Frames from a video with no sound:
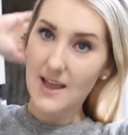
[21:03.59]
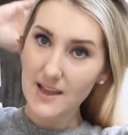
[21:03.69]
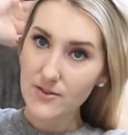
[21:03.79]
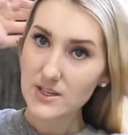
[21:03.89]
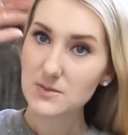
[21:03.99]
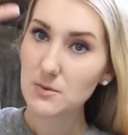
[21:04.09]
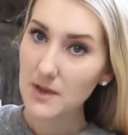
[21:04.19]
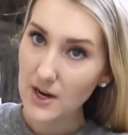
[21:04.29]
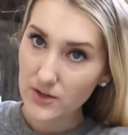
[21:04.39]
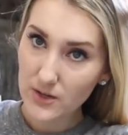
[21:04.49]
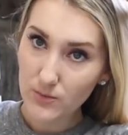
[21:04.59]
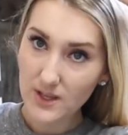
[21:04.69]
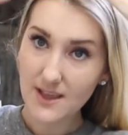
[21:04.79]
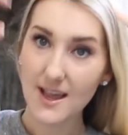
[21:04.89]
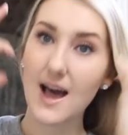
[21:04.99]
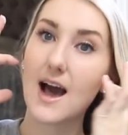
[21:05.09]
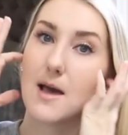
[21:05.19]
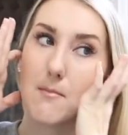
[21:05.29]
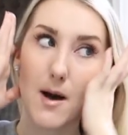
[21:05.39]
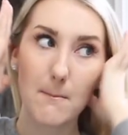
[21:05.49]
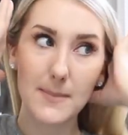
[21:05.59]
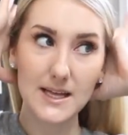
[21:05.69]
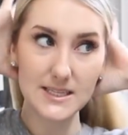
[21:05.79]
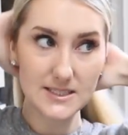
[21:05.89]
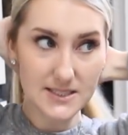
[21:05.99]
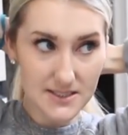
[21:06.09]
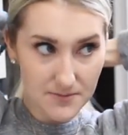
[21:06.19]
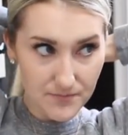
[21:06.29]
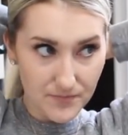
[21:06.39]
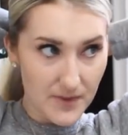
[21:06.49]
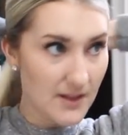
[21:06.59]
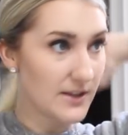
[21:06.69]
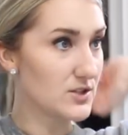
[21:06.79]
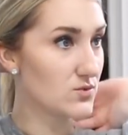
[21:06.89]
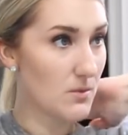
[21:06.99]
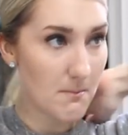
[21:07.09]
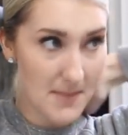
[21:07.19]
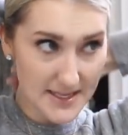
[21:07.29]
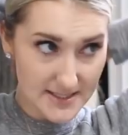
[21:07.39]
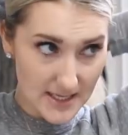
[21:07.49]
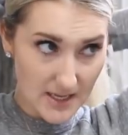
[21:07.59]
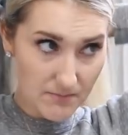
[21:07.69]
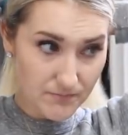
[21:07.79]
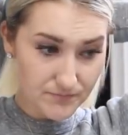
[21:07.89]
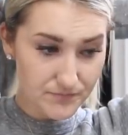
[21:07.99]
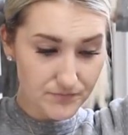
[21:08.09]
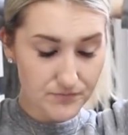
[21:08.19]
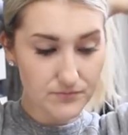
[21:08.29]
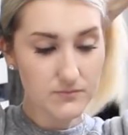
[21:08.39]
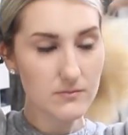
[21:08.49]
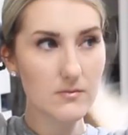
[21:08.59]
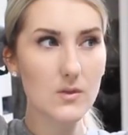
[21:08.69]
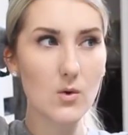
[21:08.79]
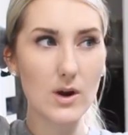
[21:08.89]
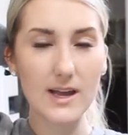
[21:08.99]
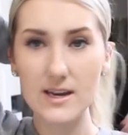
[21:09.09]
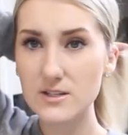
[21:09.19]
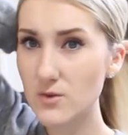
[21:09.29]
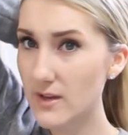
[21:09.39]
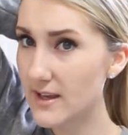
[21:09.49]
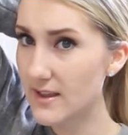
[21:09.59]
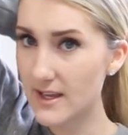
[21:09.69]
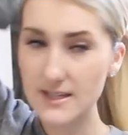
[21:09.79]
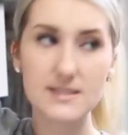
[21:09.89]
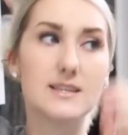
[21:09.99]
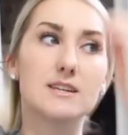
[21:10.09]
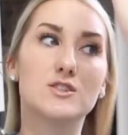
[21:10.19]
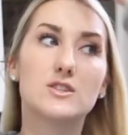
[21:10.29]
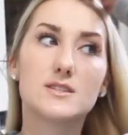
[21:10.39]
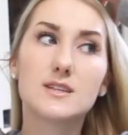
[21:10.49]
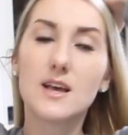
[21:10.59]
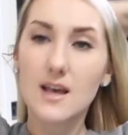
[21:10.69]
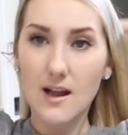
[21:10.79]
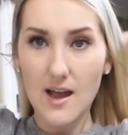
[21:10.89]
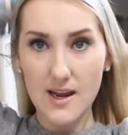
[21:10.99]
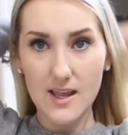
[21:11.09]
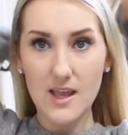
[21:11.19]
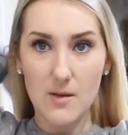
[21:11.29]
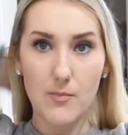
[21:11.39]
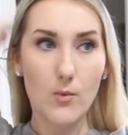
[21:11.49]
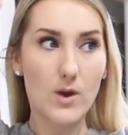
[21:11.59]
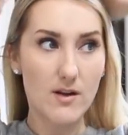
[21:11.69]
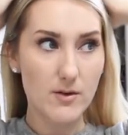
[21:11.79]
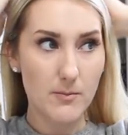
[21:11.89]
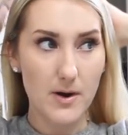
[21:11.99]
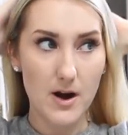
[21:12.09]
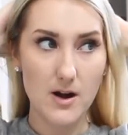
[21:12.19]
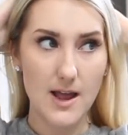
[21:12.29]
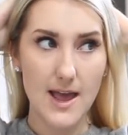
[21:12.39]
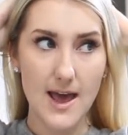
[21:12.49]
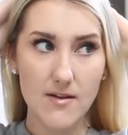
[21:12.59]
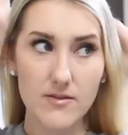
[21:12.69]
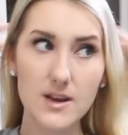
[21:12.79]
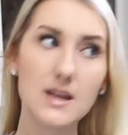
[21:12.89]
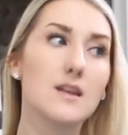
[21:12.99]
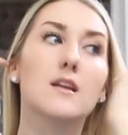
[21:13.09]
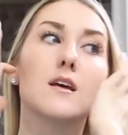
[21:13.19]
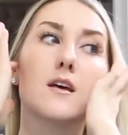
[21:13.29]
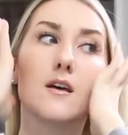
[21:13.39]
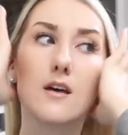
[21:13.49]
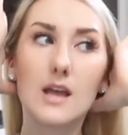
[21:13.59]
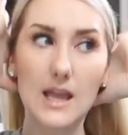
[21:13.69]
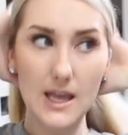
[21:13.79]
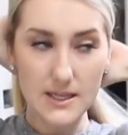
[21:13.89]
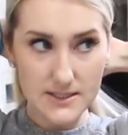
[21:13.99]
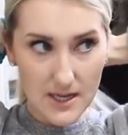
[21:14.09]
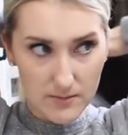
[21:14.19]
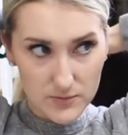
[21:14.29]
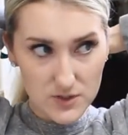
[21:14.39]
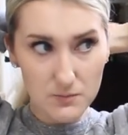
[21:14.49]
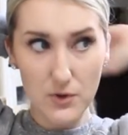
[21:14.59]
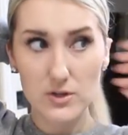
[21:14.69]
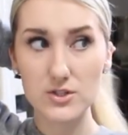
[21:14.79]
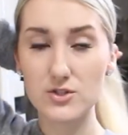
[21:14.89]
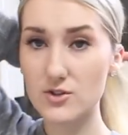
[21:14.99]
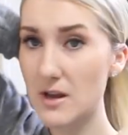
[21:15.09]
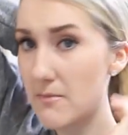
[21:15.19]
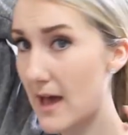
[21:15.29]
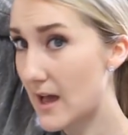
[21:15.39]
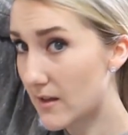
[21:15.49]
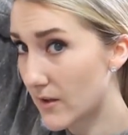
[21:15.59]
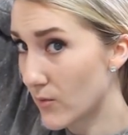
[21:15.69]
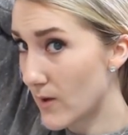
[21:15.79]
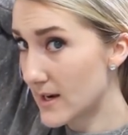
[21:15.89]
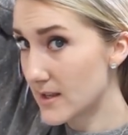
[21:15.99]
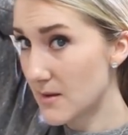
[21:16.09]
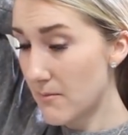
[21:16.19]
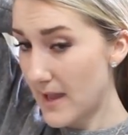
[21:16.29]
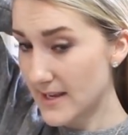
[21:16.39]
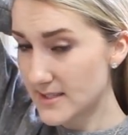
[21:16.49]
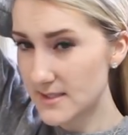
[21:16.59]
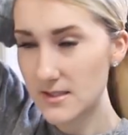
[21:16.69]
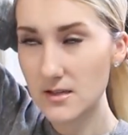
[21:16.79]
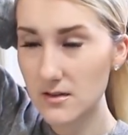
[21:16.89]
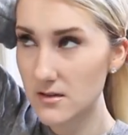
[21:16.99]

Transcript: I usually like to put my hair in like really like high mom buns, like just real messy. Or I kind of do it like this and just kind of keep whatever part I have in it and just pull it straight back, like right at the base.